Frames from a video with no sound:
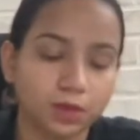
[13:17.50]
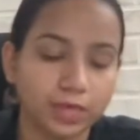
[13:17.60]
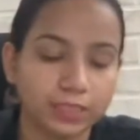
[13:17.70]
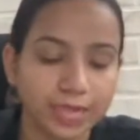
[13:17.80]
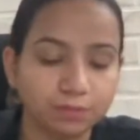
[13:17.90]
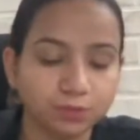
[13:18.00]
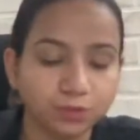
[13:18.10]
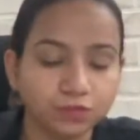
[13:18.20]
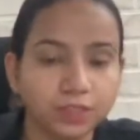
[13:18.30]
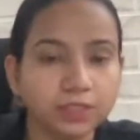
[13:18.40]
Example
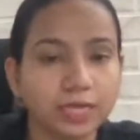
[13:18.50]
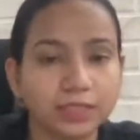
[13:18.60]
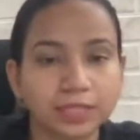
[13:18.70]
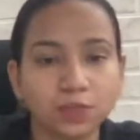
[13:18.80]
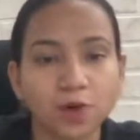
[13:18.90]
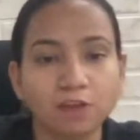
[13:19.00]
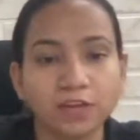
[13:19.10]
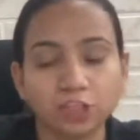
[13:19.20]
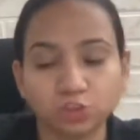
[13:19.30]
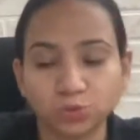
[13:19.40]
of this, say you have
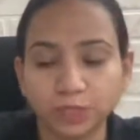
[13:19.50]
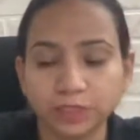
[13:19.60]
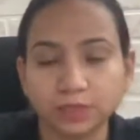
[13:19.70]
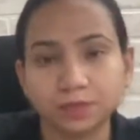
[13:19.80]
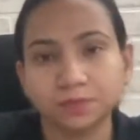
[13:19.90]
H2S.